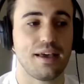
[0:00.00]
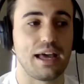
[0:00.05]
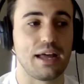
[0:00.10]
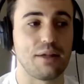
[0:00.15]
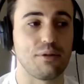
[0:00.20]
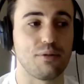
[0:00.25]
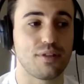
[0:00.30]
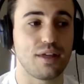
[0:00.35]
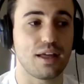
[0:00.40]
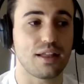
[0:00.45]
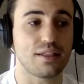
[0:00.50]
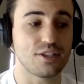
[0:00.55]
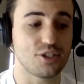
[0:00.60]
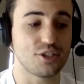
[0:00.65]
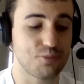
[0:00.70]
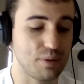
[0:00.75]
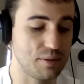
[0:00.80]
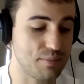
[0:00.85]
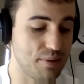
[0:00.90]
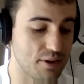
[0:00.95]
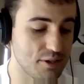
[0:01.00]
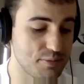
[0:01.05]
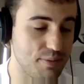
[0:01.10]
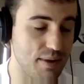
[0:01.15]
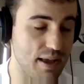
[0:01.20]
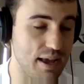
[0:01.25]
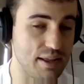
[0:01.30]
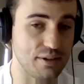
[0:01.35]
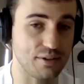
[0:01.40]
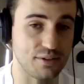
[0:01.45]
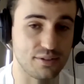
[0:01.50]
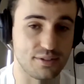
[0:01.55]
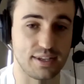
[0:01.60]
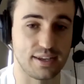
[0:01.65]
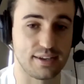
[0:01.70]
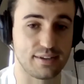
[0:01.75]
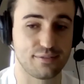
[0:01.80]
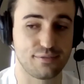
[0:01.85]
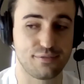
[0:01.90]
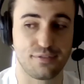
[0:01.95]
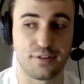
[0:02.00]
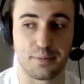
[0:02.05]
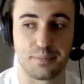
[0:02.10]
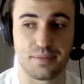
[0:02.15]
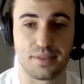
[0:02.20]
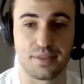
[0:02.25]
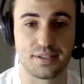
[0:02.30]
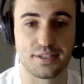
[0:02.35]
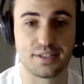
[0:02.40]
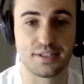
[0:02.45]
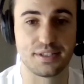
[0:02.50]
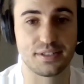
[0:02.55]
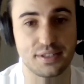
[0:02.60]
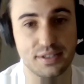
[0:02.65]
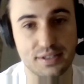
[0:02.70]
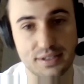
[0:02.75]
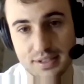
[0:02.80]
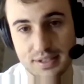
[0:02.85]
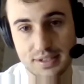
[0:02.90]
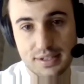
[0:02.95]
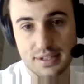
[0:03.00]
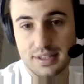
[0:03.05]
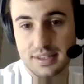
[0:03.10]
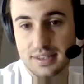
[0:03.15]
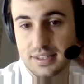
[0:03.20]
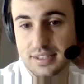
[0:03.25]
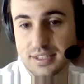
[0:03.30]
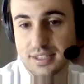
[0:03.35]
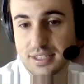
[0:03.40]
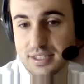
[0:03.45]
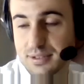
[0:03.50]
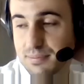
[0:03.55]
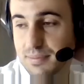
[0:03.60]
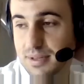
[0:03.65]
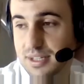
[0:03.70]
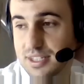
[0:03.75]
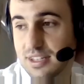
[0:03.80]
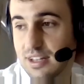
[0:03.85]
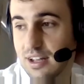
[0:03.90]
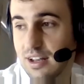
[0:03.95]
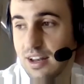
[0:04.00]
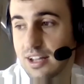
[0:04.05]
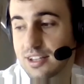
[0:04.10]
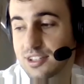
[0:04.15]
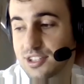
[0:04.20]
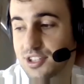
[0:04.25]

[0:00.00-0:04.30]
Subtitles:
And without the Springboks playing, I was like, flip, this is missing a lot.